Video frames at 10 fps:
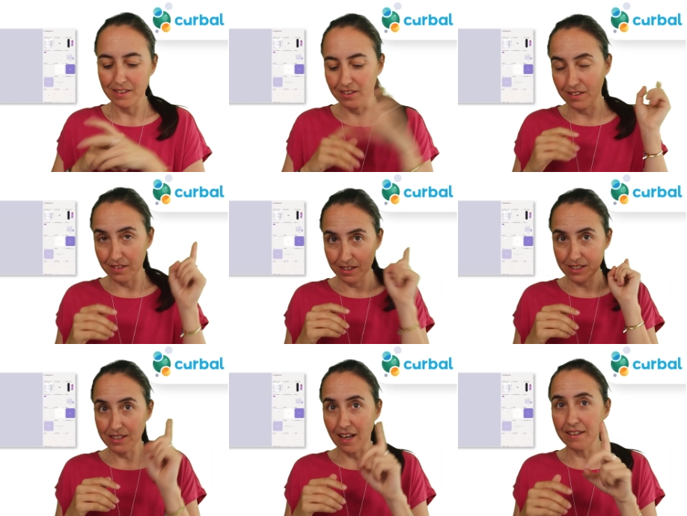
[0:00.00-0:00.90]
So this
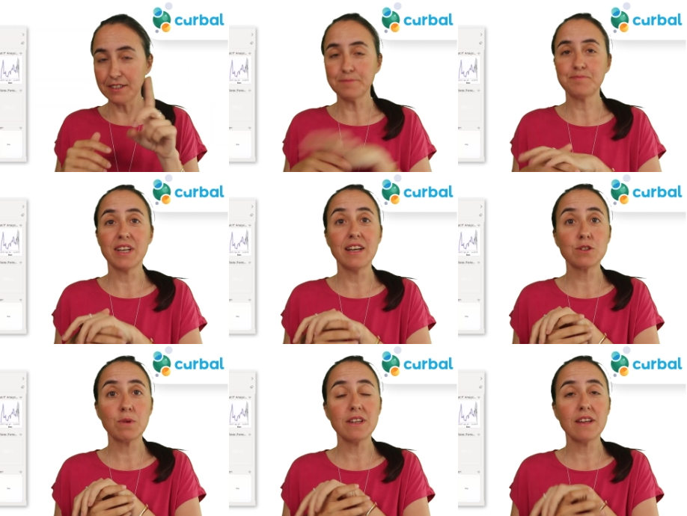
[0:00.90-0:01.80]
is nice. The
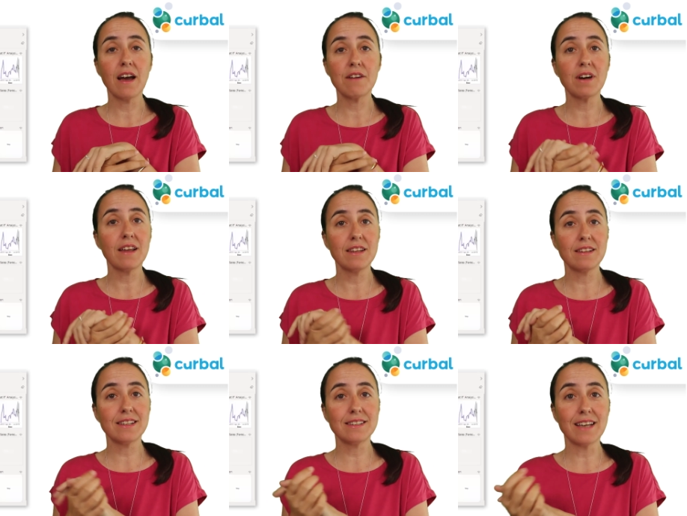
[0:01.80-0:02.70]
next one, they have uh,
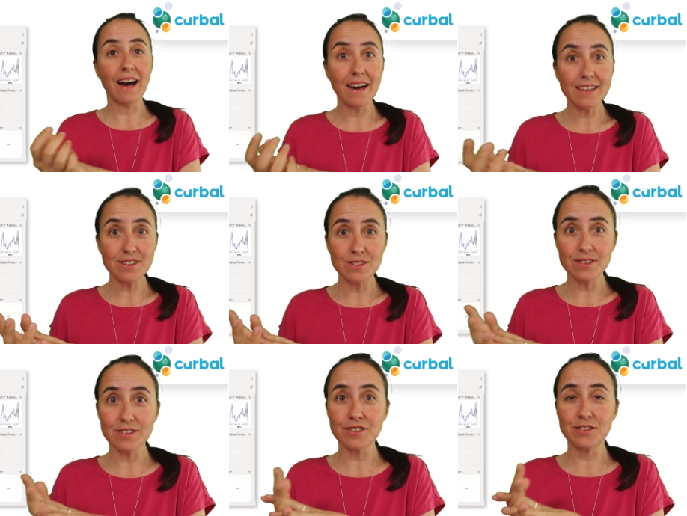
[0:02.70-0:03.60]
the
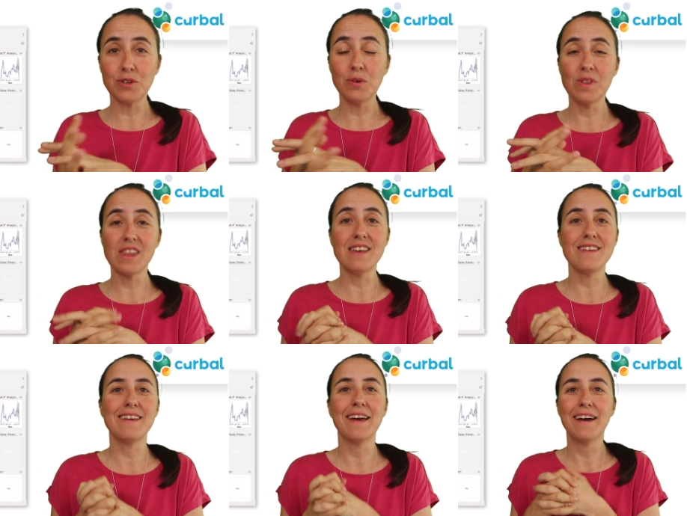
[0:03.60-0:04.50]
titles to
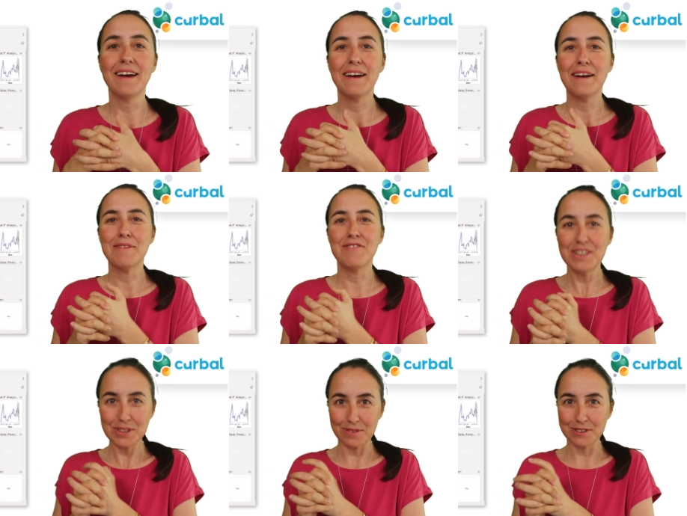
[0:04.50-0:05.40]
the
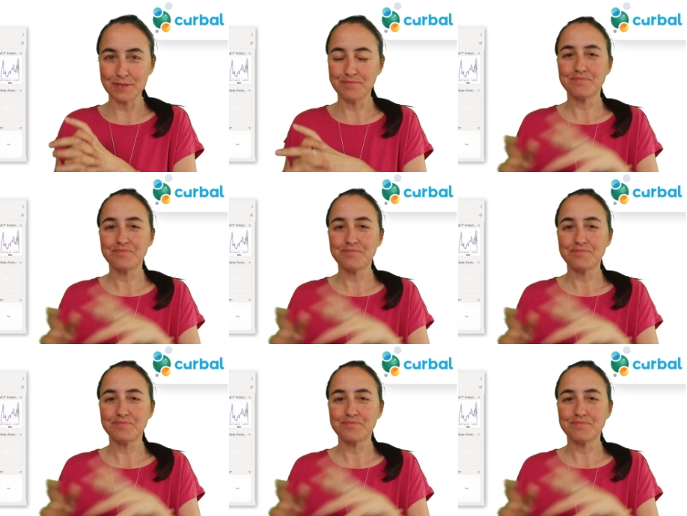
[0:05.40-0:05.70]
visuals.